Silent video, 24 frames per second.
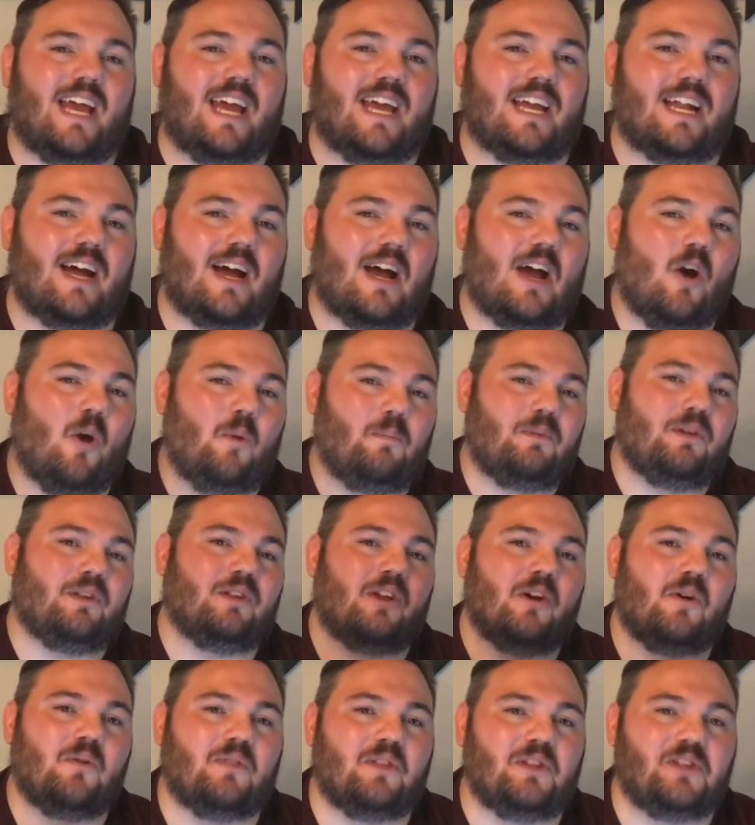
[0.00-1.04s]
and I hope you
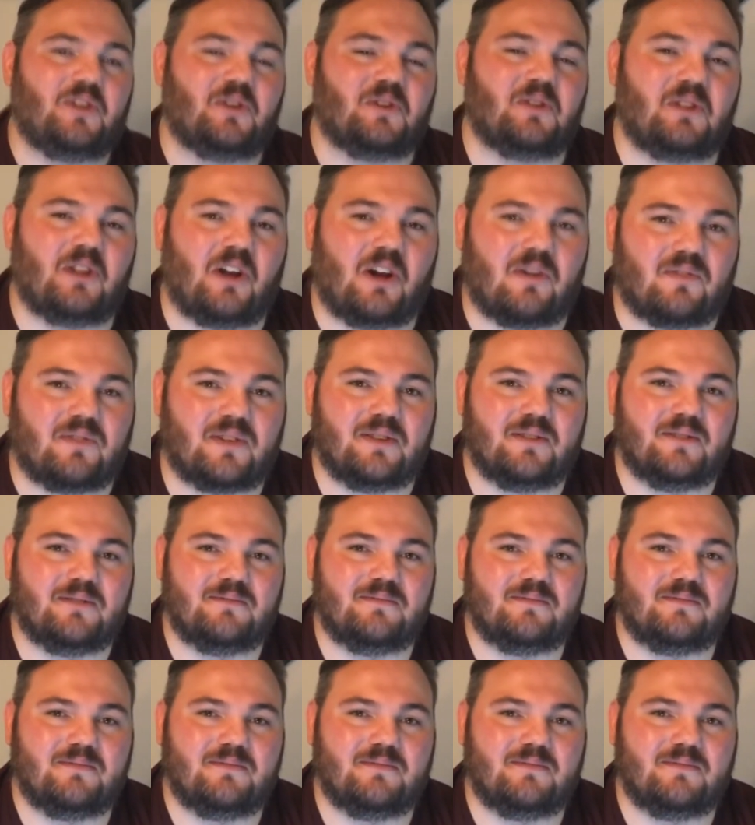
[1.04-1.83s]
know that you're loved.